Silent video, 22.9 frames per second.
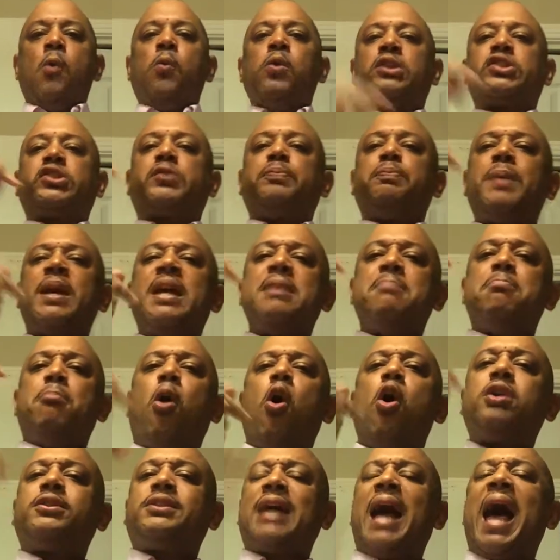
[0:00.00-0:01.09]
will spend
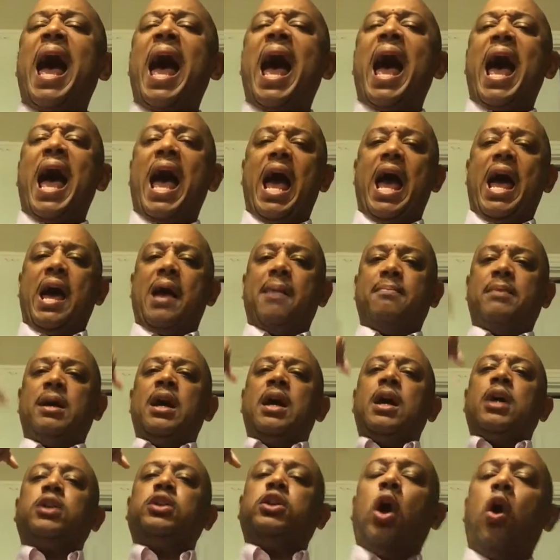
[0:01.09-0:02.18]
more time
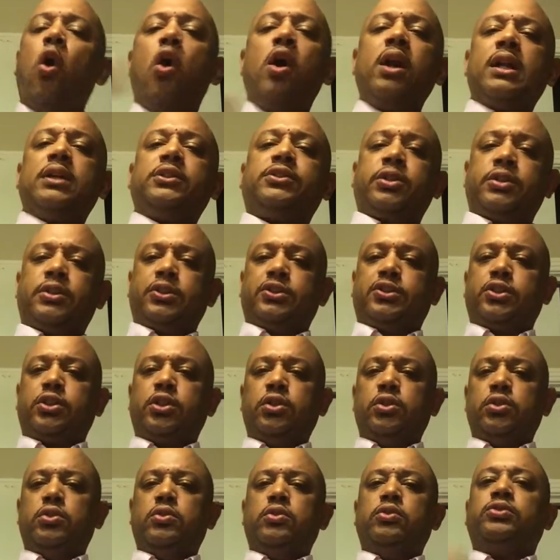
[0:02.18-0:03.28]
going into the
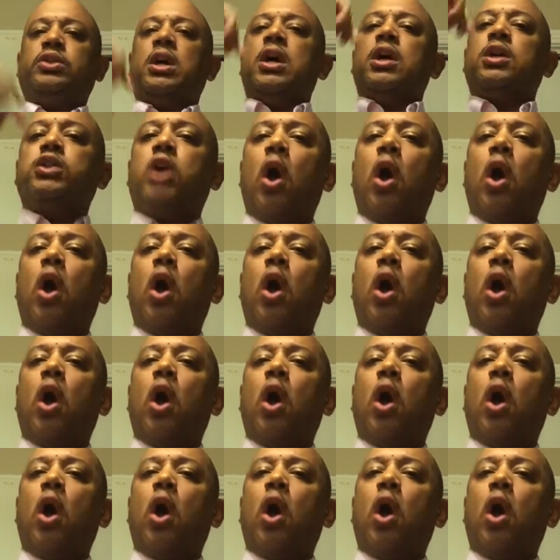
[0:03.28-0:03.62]
schools,